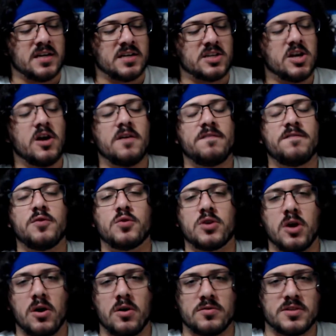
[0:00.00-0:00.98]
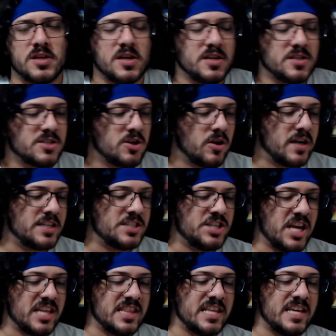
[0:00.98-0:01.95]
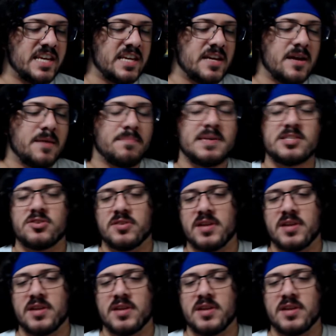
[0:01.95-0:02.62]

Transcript: Kung Fu Cult starring Jet Li, Mr.